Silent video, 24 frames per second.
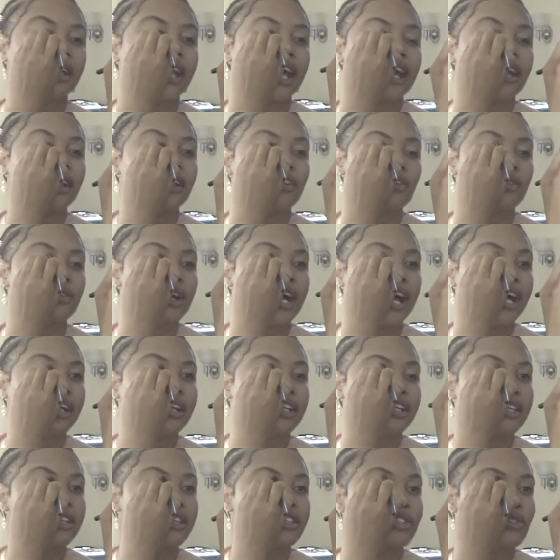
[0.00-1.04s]
Like, you
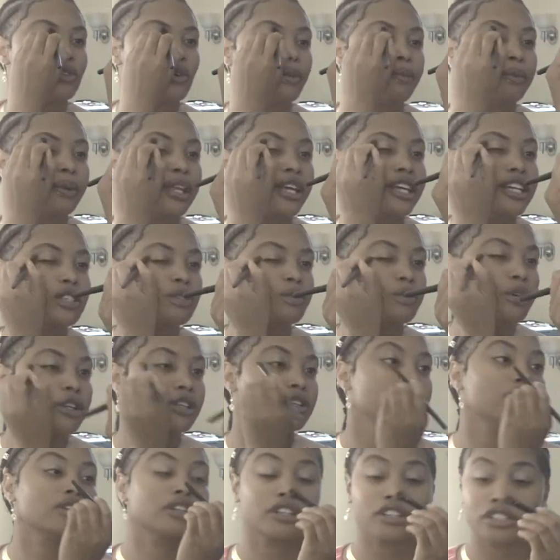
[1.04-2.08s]
gotta get to a place where
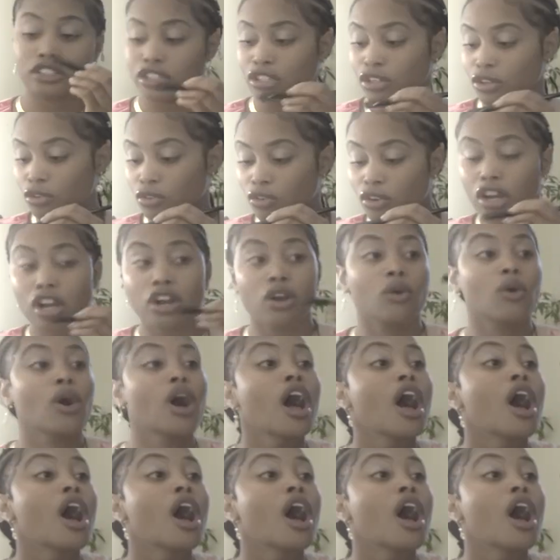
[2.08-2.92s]
you learn to grow,